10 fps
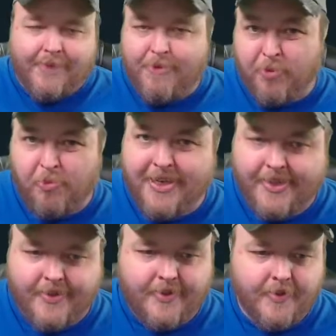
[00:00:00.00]
people
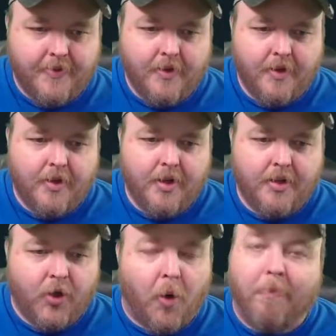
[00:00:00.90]
miss.
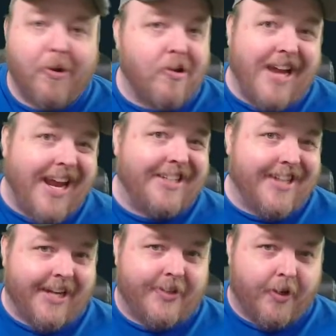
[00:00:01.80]
Don't burn
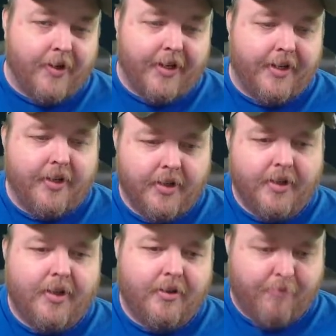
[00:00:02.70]
anti-target.
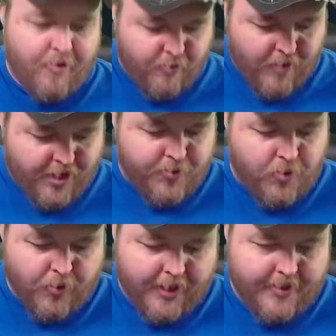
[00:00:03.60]
Burn
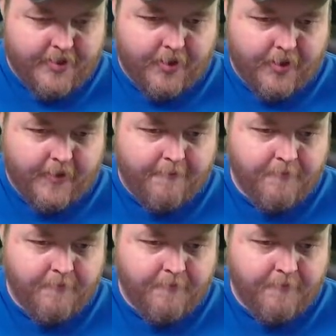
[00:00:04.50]
retrograde to target.